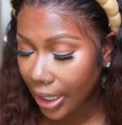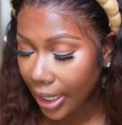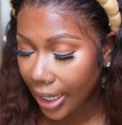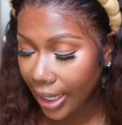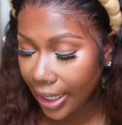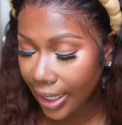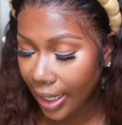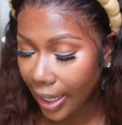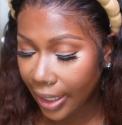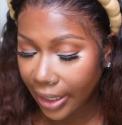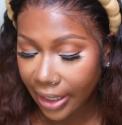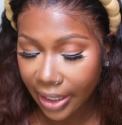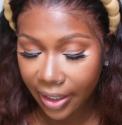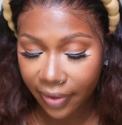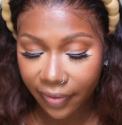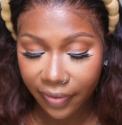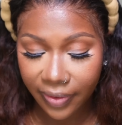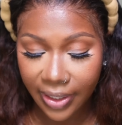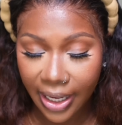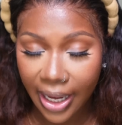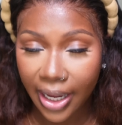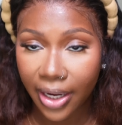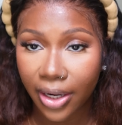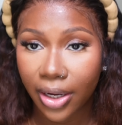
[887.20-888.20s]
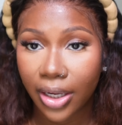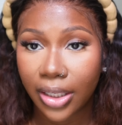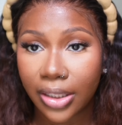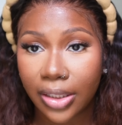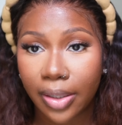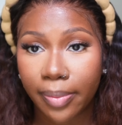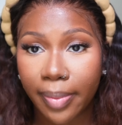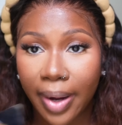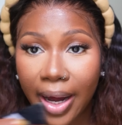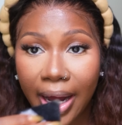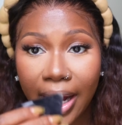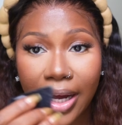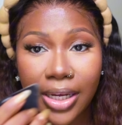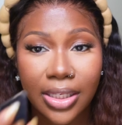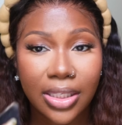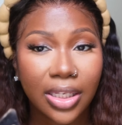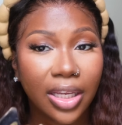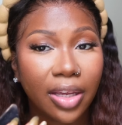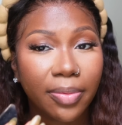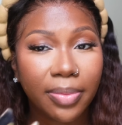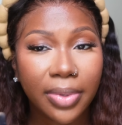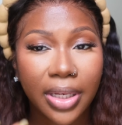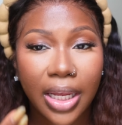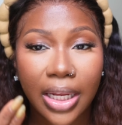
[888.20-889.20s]
and I give that under my eyes to
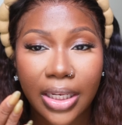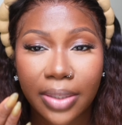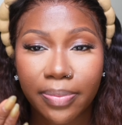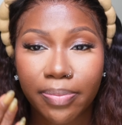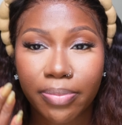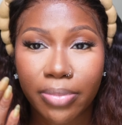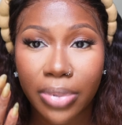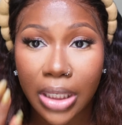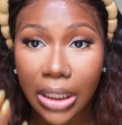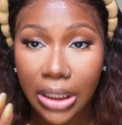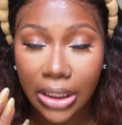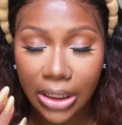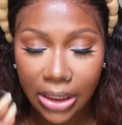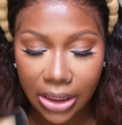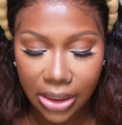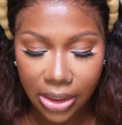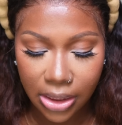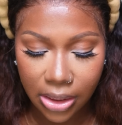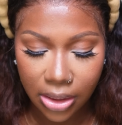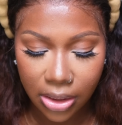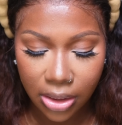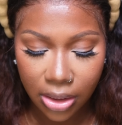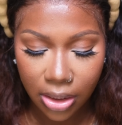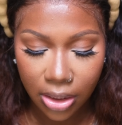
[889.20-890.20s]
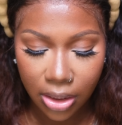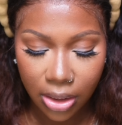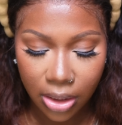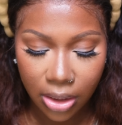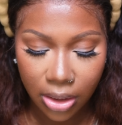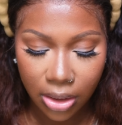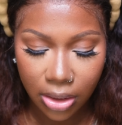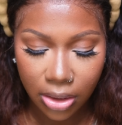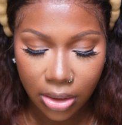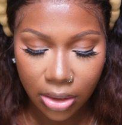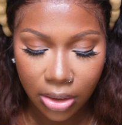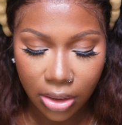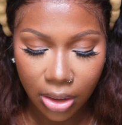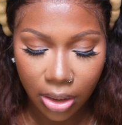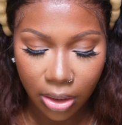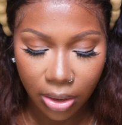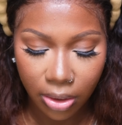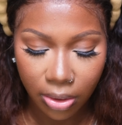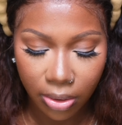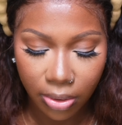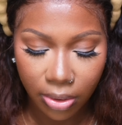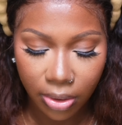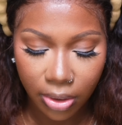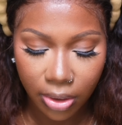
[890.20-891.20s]
give me that brightness.
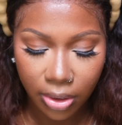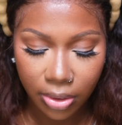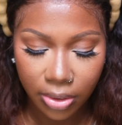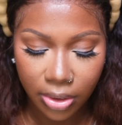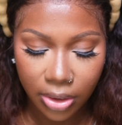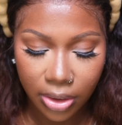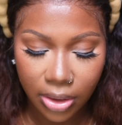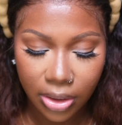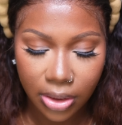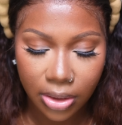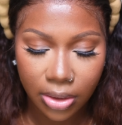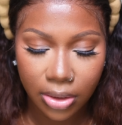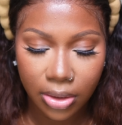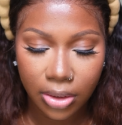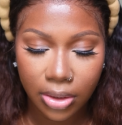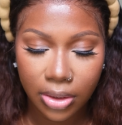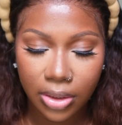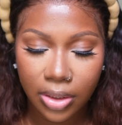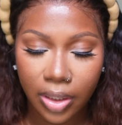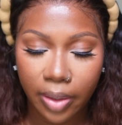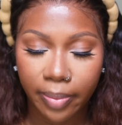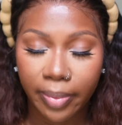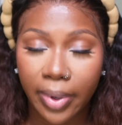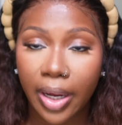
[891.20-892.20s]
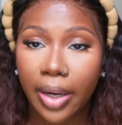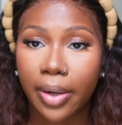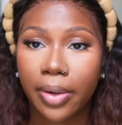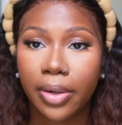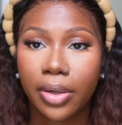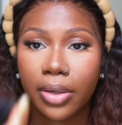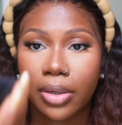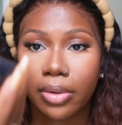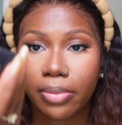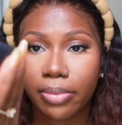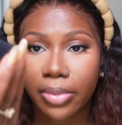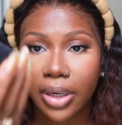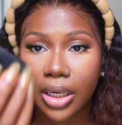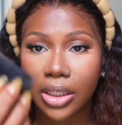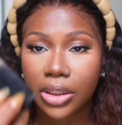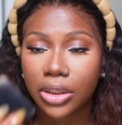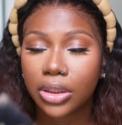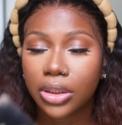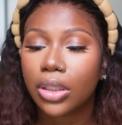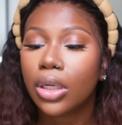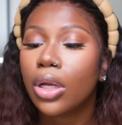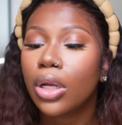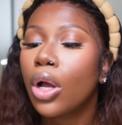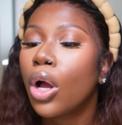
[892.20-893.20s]
So just take my
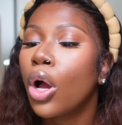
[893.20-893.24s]
brush.